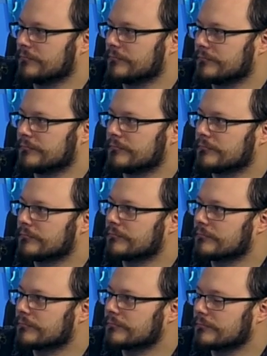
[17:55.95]

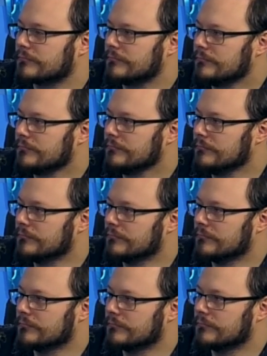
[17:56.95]

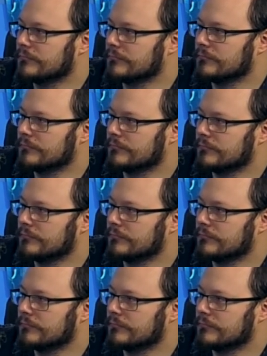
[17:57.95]
(silent)